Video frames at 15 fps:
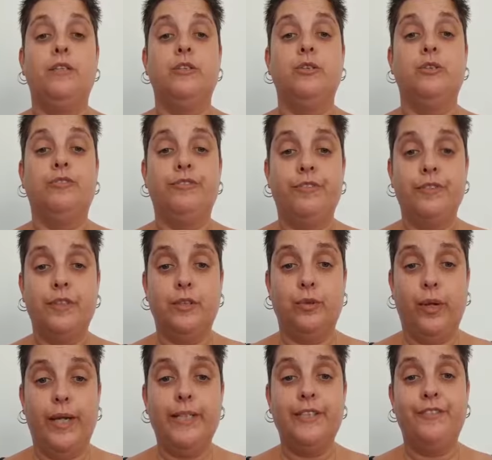to
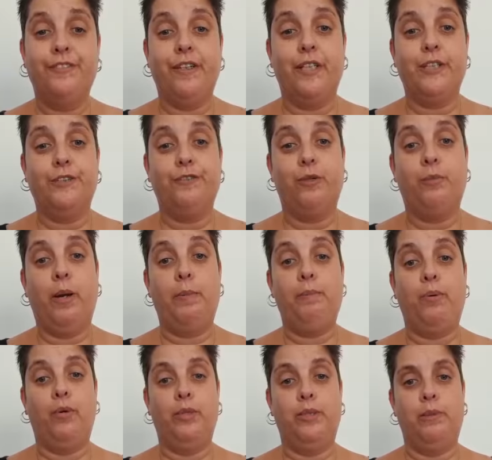raise funds for my
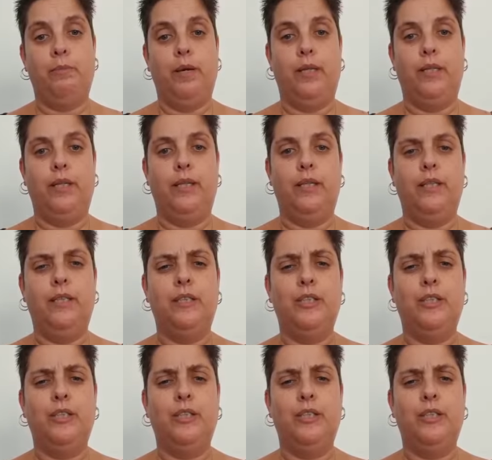partner Mandi.